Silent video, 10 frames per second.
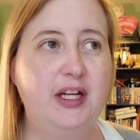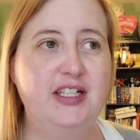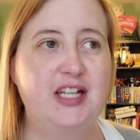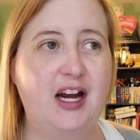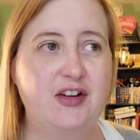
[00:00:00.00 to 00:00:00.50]
an
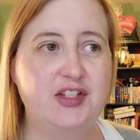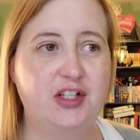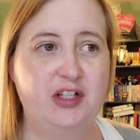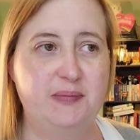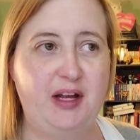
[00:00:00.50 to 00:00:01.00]
entire
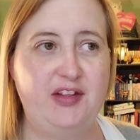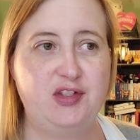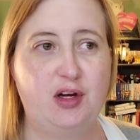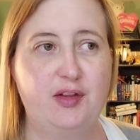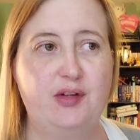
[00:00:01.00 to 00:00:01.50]
series by this
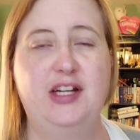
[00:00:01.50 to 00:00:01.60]
author,